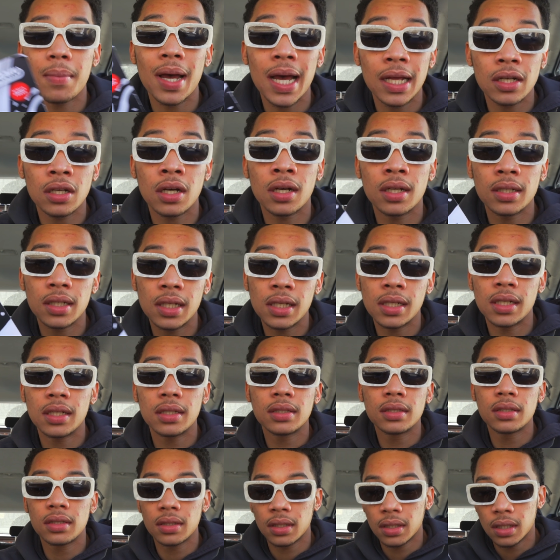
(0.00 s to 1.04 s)
manhunt, innit?
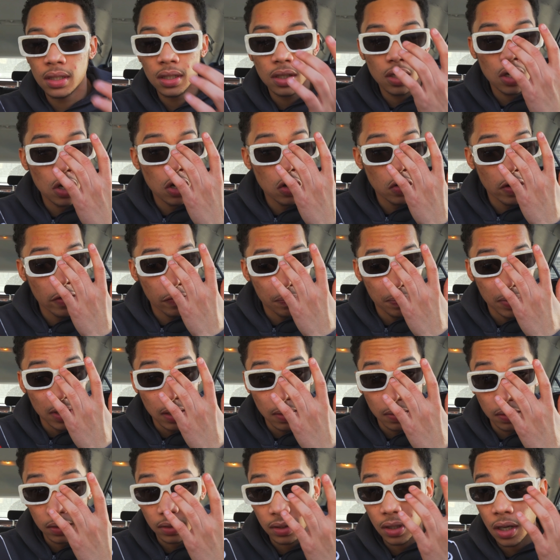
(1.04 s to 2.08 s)

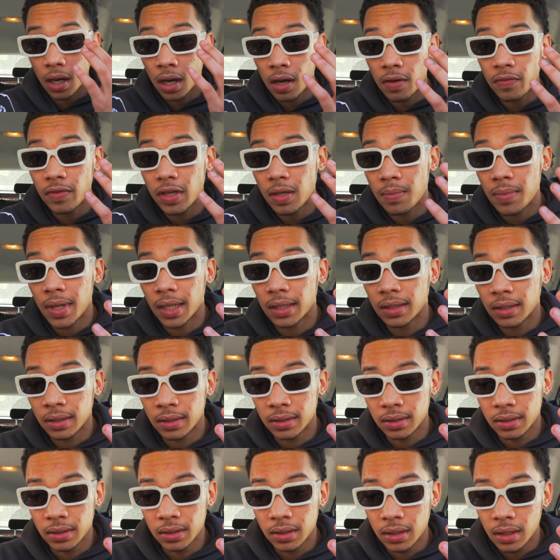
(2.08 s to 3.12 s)
OFB RV
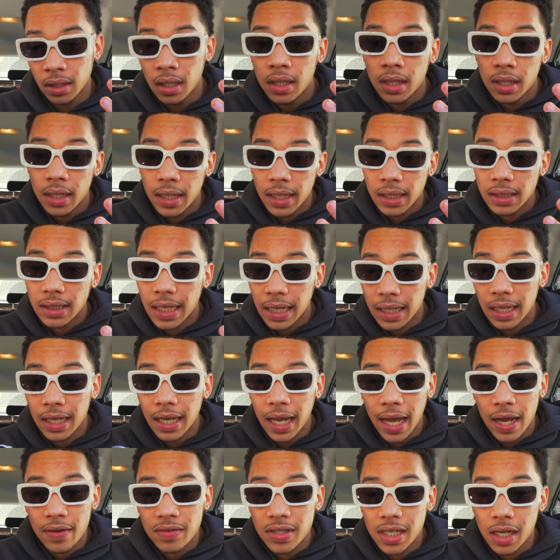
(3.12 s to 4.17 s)
manhunt. It's like a
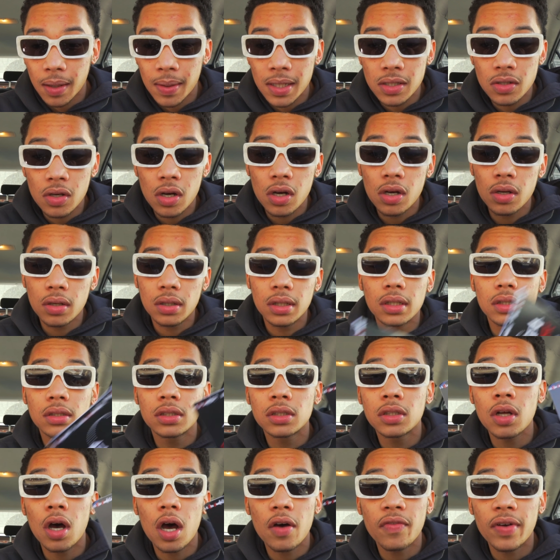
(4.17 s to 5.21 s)
live thing. Man's got to
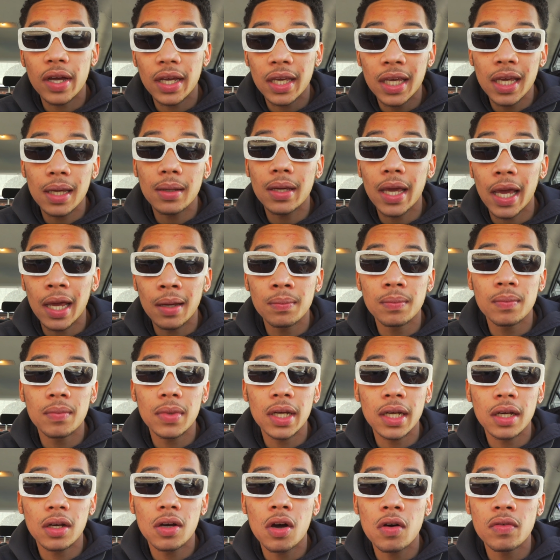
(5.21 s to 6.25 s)
start off at kick game
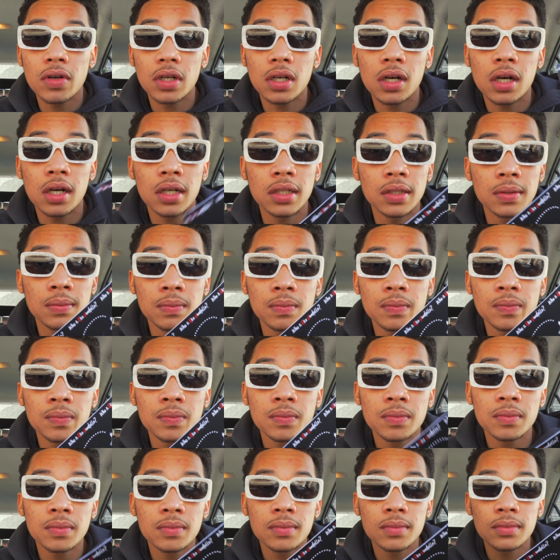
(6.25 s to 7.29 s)
in Covent Garden,
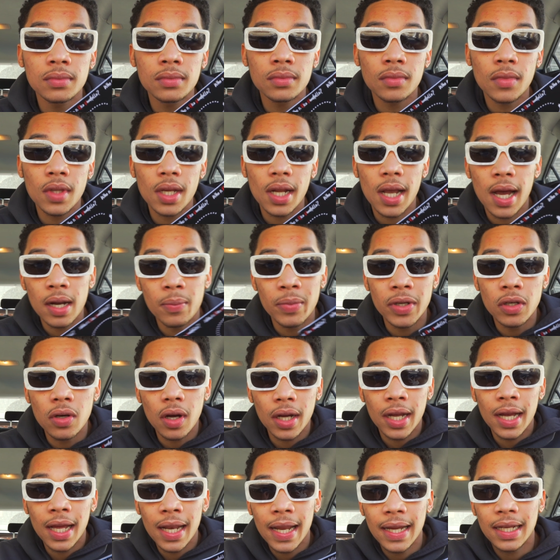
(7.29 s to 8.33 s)
and then we
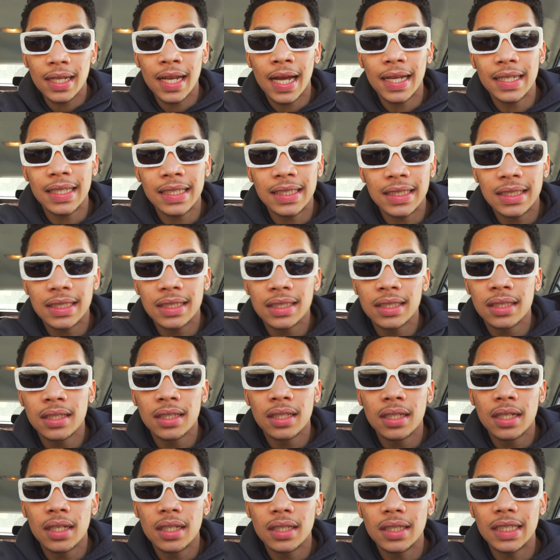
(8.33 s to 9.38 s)
got to collect like these
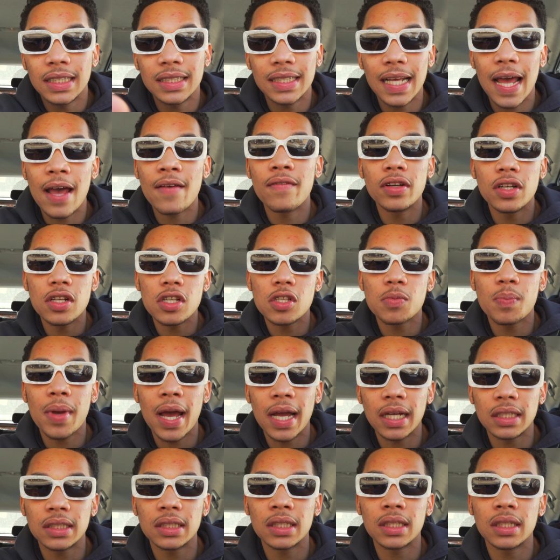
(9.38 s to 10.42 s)
these evidence
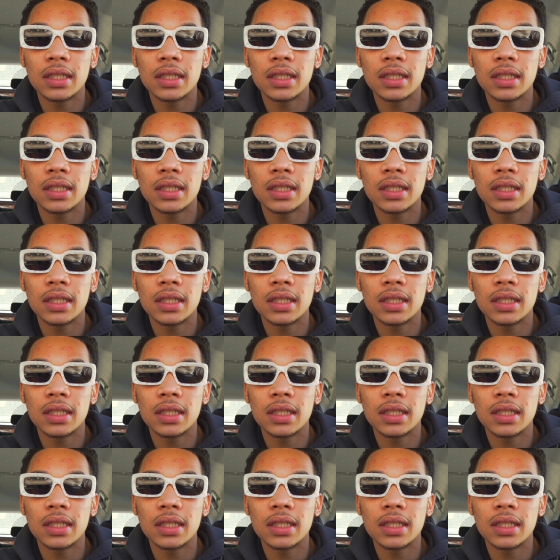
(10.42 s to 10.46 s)
bags in